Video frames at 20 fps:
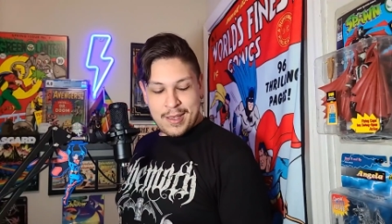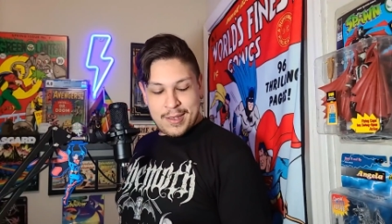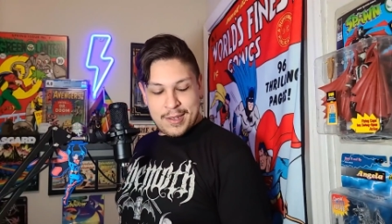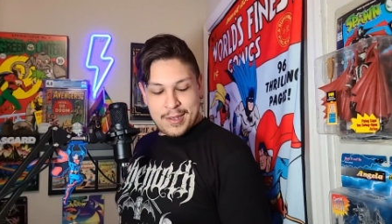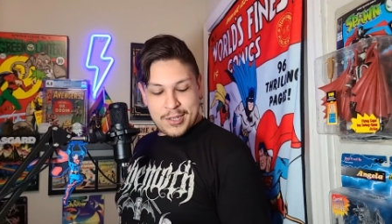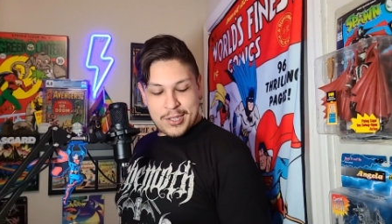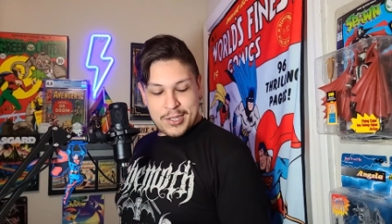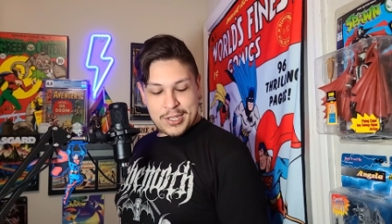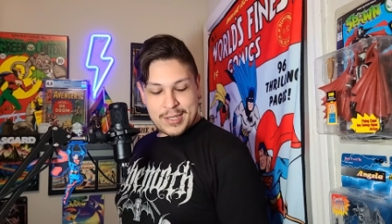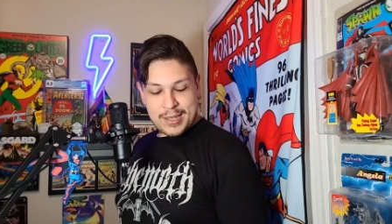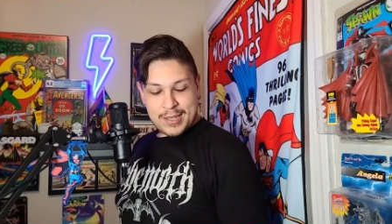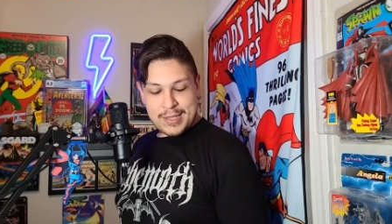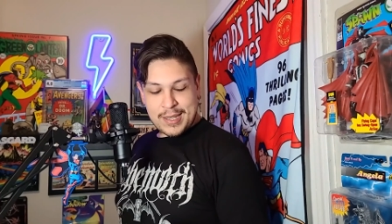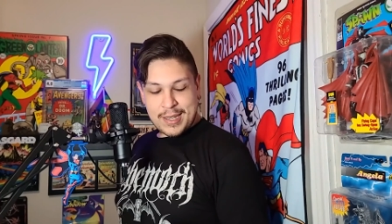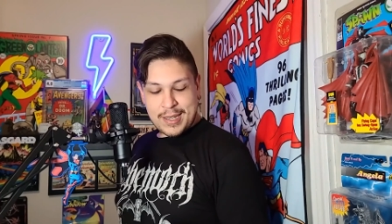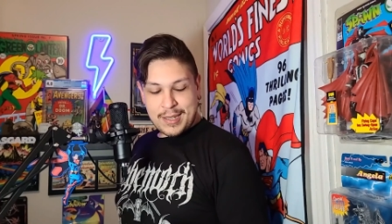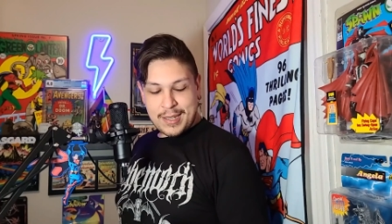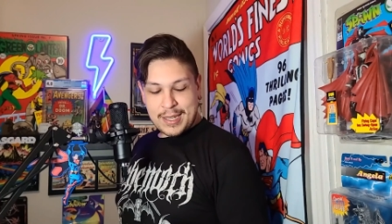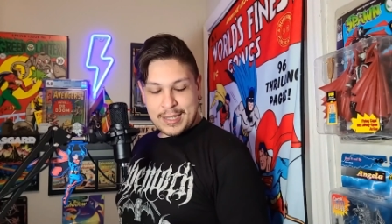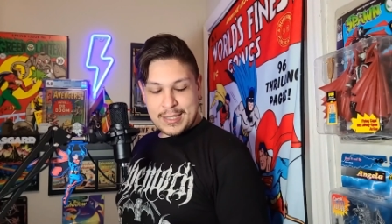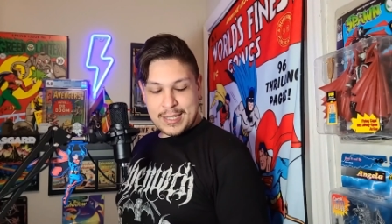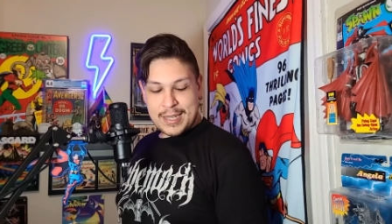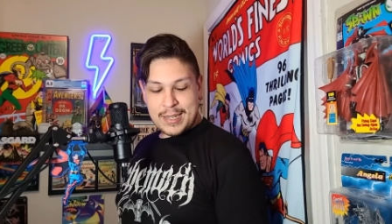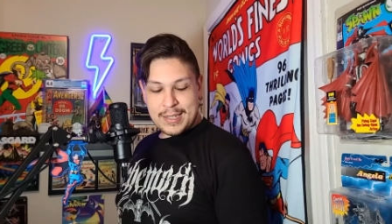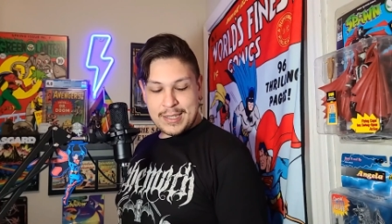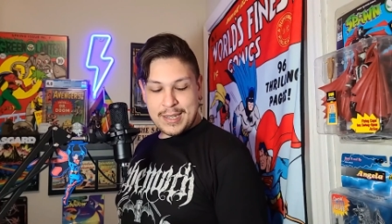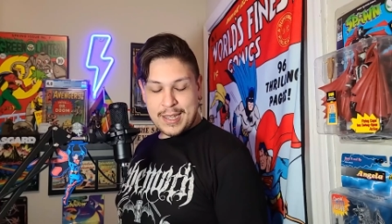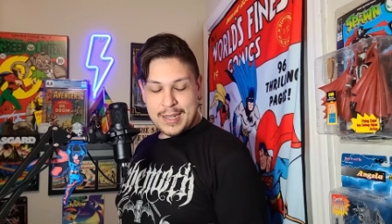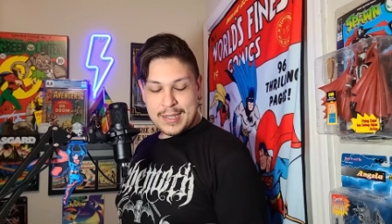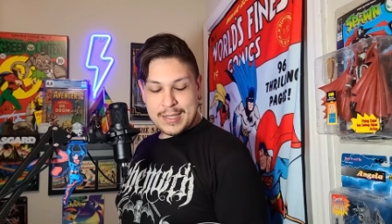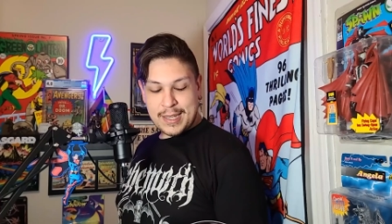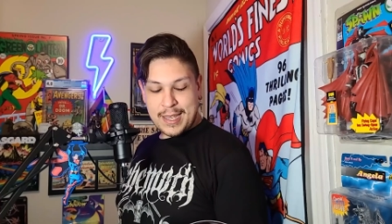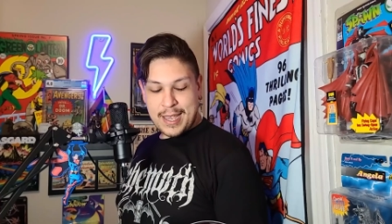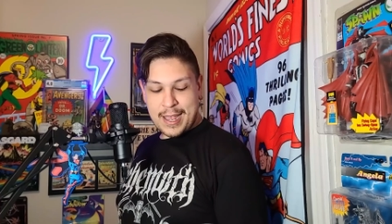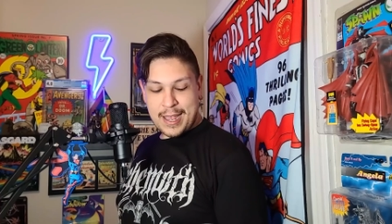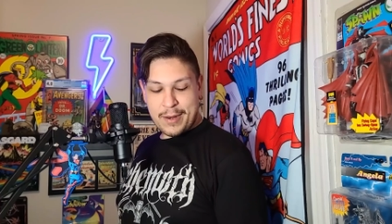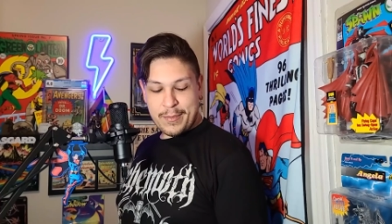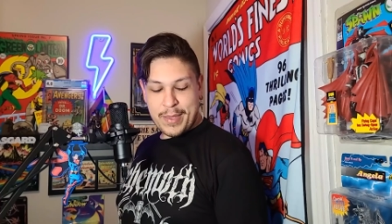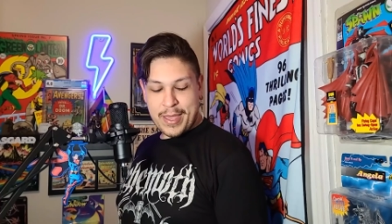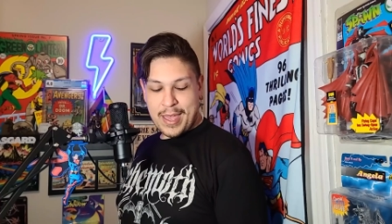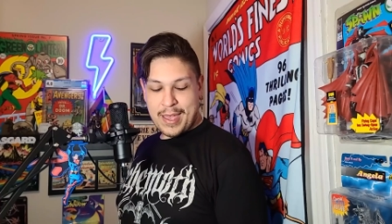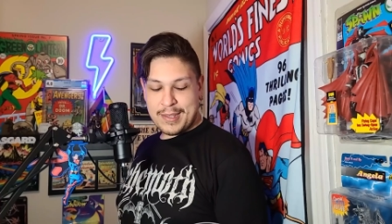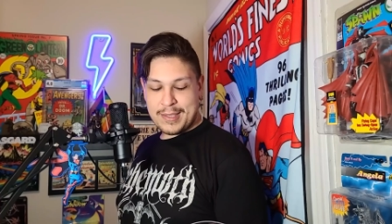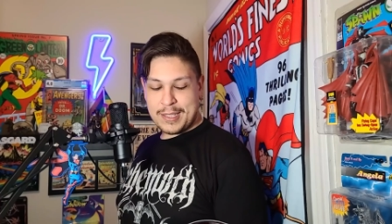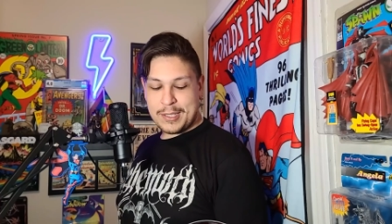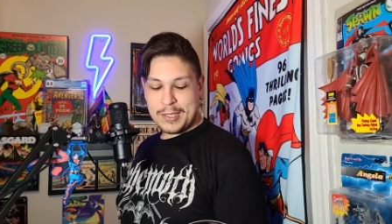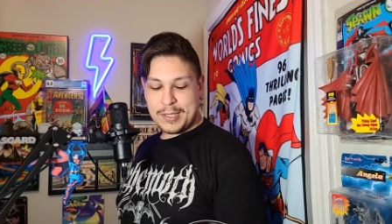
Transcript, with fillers: she's like saying like teen titans academy has this